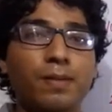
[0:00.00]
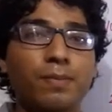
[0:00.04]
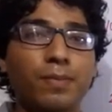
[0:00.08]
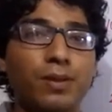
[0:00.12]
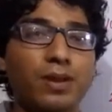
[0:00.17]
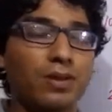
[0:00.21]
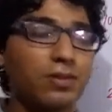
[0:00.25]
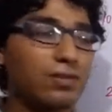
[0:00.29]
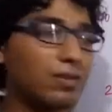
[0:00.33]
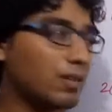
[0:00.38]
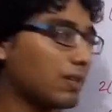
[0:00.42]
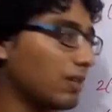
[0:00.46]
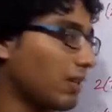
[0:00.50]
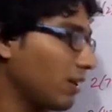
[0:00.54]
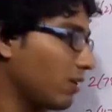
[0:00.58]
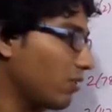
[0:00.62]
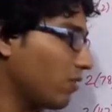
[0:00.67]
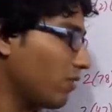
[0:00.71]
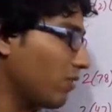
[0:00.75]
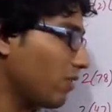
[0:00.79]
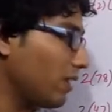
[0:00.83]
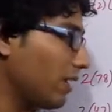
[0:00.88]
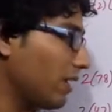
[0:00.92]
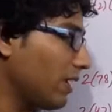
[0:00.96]
because the
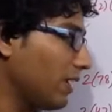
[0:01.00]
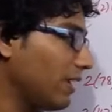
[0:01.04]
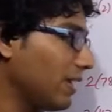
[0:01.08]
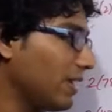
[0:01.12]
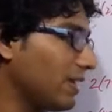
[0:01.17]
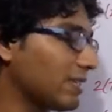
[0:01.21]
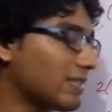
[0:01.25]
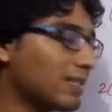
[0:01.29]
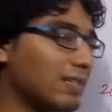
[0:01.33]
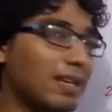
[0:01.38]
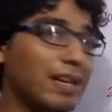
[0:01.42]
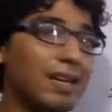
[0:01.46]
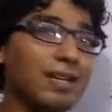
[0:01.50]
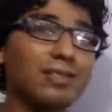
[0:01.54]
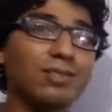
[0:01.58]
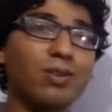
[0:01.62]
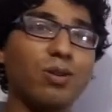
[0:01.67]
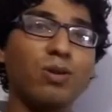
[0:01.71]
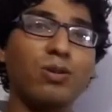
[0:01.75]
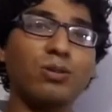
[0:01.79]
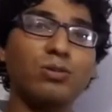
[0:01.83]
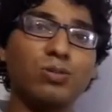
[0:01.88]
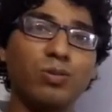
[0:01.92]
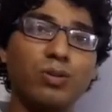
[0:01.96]
turnover in a states
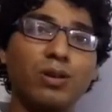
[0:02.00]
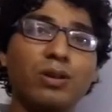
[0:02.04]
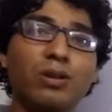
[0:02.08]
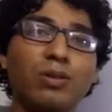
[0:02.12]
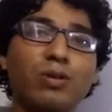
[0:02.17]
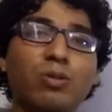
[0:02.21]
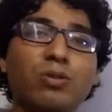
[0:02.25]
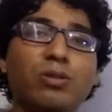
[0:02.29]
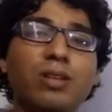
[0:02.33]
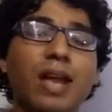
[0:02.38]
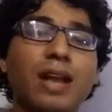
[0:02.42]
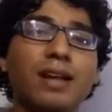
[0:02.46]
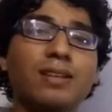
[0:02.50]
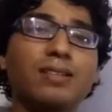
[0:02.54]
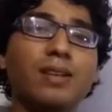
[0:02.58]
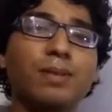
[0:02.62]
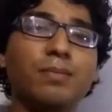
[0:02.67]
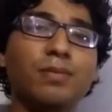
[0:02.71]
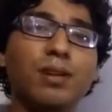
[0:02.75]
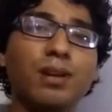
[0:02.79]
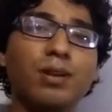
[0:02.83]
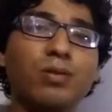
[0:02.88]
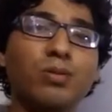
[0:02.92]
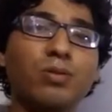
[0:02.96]
also include the
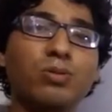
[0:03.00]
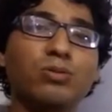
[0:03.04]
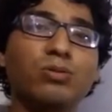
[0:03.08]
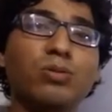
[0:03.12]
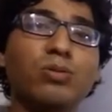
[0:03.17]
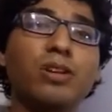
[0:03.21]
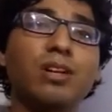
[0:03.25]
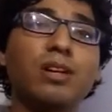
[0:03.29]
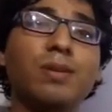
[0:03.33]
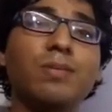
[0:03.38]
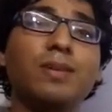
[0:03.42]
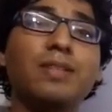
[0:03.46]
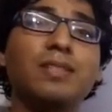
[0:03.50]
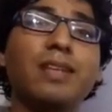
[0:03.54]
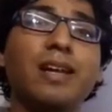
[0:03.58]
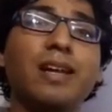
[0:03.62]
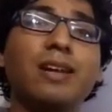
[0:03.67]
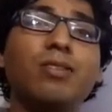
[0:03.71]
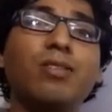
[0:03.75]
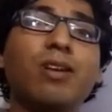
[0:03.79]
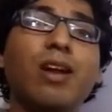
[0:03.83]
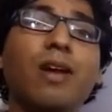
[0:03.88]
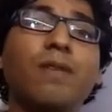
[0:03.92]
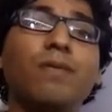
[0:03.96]
exempted goods. So it means
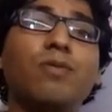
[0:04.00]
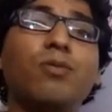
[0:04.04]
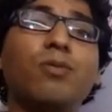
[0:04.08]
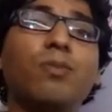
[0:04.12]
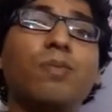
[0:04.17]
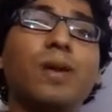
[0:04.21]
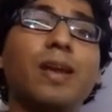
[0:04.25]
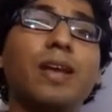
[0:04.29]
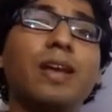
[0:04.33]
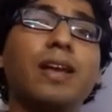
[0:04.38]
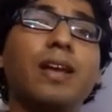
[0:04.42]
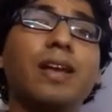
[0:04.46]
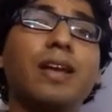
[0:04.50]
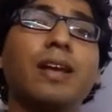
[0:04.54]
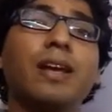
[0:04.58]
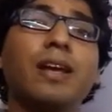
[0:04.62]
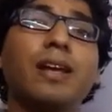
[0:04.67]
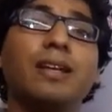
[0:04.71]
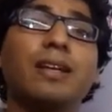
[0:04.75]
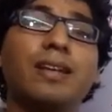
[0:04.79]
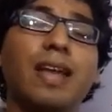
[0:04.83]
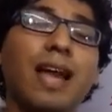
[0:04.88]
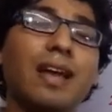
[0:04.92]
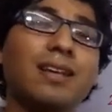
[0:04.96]
that you have to pay
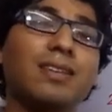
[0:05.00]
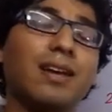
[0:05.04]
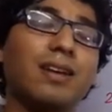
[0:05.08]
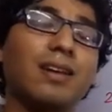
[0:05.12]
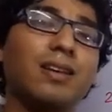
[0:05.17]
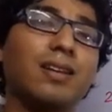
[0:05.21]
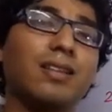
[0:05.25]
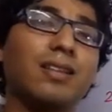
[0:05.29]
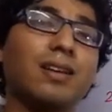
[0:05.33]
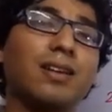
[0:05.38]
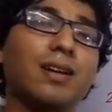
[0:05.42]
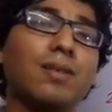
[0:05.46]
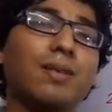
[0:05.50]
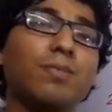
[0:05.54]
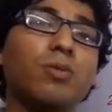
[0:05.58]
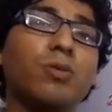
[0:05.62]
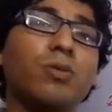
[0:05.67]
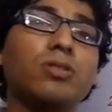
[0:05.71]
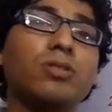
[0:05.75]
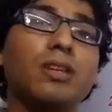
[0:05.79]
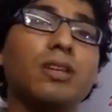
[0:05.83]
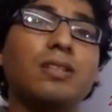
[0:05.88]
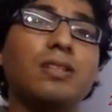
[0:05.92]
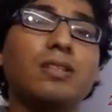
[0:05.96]
tax under the
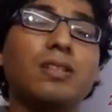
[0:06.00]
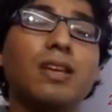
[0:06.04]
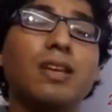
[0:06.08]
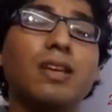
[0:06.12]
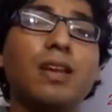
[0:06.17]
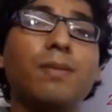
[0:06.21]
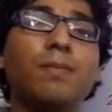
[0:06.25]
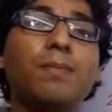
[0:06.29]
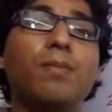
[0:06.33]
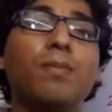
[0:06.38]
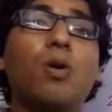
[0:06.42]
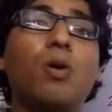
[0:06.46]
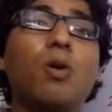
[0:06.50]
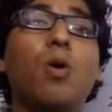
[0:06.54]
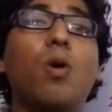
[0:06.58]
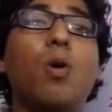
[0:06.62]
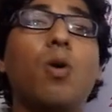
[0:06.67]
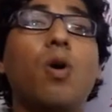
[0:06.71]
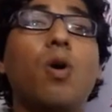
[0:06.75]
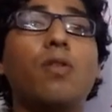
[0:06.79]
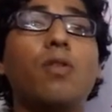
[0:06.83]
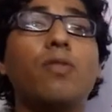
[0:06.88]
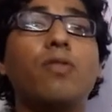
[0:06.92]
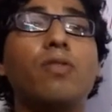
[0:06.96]
composition scheme
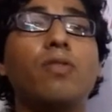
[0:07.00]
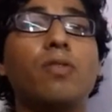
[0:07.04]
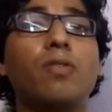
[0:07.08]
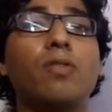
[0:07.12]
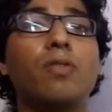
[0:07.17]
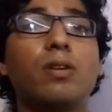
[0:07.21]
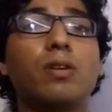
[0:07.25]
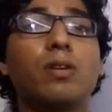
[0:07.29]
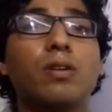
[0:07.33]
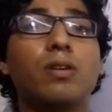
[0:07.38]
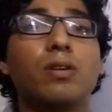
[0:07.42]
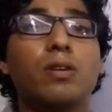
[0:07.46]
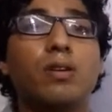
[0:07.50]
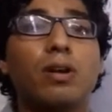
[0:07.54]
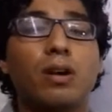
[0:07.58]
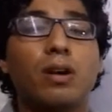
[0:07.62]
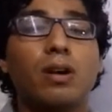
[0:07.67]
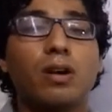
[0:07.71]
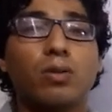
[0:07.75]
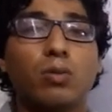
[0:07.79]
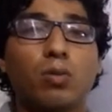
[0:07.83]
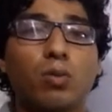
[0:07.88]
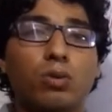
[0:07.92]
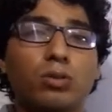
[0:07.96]
of
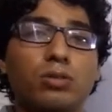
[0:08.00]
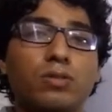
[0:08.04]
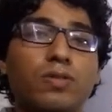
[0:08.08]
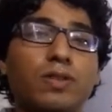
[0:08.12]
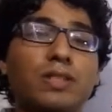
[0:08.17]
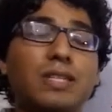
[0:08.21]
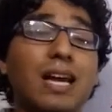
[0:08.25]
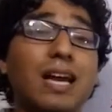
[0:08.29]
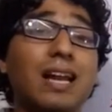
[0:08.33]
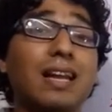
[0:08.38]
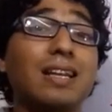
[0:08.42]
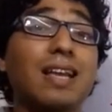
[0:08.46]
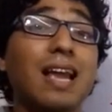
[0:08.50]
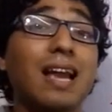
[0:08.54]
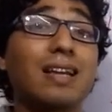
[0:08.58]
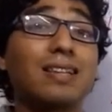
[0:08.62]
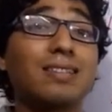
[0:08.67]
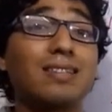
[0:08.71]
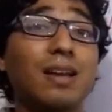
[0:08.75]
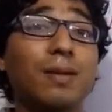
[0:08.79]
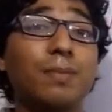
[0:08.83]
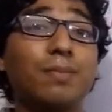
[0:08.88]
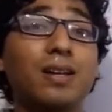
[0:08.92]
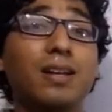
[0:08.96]
goods which are
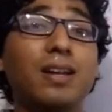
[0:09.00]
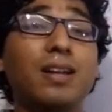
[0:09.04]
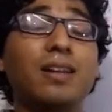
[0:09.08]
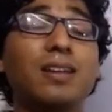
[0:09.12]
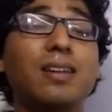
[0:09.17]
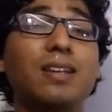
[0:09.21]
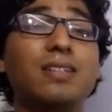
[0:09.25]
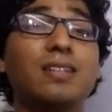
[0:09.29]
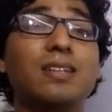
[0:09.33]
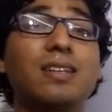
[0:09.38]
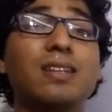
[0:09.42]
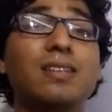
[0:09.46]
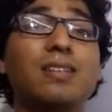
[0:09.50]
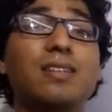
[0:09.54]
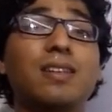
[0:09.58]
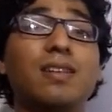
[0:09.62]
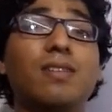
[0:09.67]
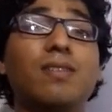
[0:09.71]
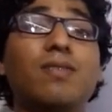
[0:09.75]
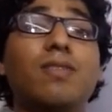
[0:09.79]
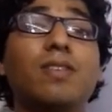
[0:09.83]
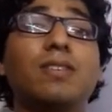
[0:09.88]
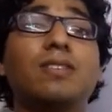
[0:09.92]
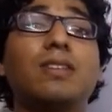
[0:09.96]
exempted under
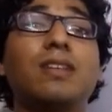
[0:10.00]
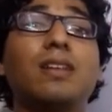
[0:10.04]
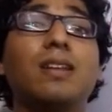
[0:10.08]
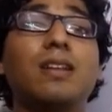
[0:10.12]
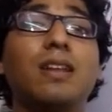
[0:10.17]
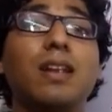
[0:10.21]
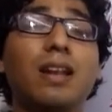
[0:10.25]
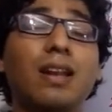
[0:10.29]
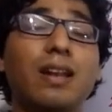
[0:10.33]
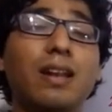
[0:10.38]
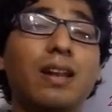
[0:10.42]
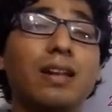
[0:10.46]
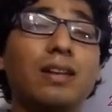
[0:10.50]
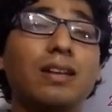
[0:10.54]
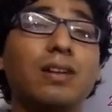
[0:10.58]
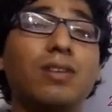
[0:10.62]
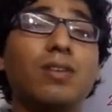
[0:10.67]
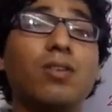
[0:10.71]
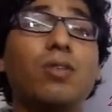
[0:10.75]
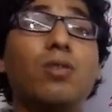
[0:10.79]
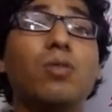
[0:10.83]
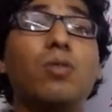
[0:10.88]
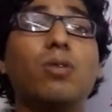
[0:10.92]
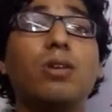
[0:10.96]
GST, which is nil
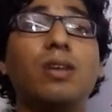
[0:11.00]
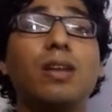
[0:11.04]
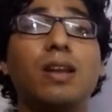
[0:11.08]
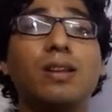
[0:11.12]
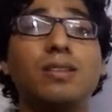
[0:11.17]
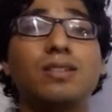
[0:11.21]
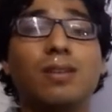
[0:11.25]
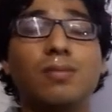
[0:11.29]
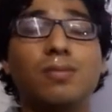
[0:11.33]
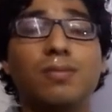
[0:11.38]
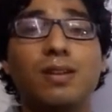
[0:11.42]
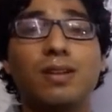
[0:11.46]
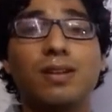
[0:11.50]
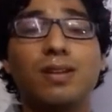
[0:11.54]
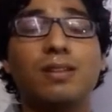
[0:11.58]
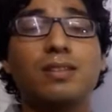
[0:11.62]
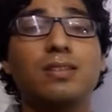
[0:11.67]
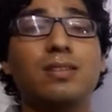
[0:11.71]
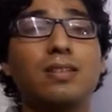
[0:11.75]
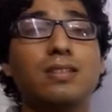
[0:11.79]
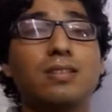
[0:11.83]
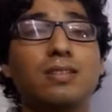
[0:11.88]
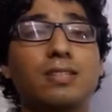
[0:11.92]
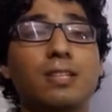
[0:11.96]
rated or wholly exempted under
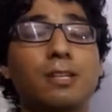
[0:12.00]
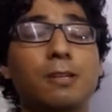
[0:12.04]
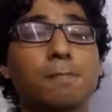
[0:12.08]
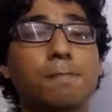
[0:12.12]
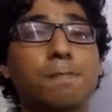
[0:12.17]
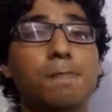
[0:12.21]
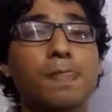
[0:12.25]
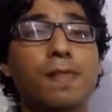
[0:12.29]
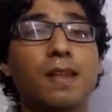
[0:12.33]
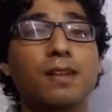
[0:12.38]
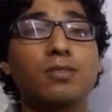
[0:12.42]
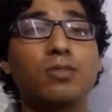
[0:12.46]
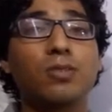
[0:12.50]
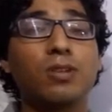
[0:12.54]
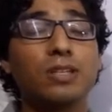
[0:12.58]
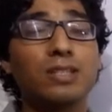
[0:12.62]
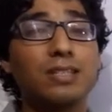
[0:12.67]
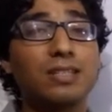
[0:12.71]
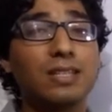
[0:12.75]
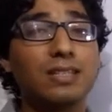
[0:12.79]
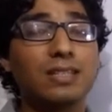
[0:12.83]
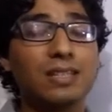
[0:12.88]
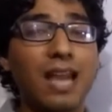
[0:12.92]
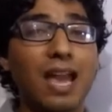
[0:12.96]
GST. So
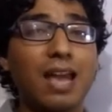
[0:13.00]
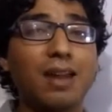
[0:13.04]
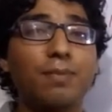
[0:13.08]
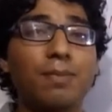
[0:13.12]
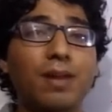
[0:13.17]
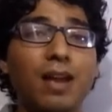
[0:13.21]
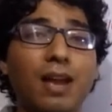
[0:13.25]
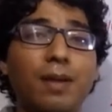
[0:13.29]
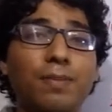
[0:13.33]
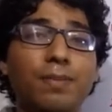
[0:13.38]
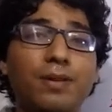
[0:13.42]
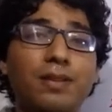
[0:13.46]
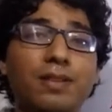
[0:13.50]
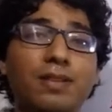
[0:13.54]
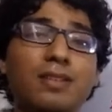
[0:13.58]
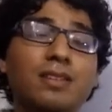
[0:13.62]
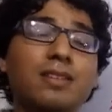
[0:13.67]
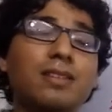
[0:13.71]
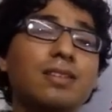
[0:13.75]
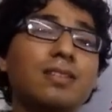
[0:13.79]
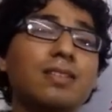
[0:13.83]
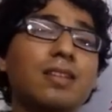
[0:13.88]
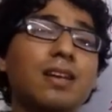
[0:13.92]
is this can be happen? Is